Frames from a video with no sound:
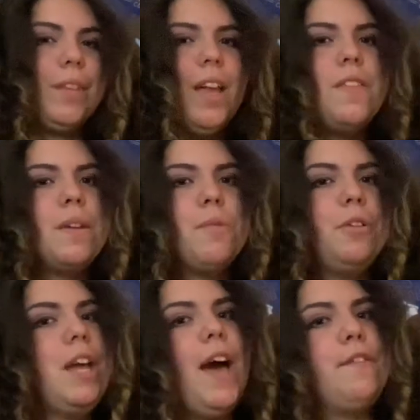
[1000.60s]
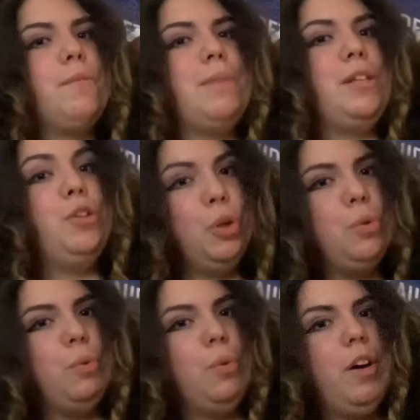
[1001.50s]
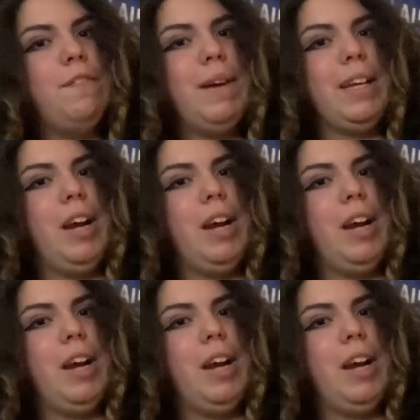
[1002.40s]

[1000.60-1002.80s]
I think I'm going to have it be 2 of my